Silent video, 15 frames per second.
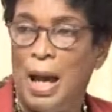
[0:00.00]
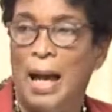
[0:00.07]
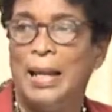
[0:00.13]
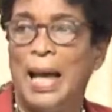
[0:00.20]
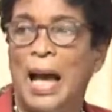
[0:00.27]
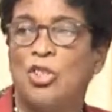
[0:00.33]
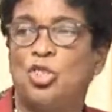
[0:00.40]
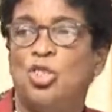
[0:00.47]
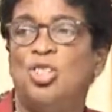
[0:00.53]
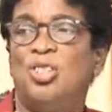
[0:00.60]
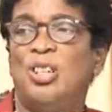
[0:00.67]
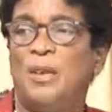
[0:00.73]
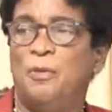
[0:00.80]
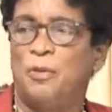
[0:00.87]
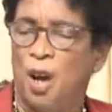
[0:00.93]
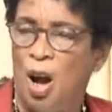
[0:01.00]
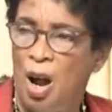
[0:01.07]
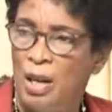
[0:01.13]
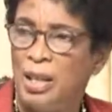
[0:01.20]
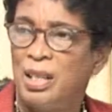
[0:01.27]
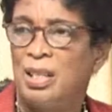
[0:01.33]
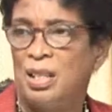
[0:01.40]
and actually
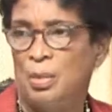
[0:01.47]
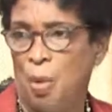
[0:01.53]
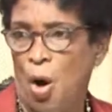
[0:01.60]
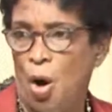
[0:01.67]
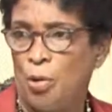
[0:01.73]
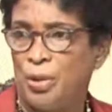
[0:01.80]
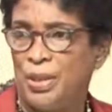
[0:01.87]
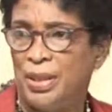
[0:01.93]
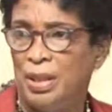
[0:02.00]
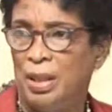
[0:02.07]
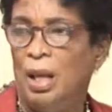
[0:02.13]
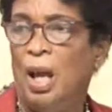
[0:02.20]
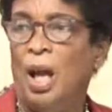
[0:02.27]
safeguard its democracy,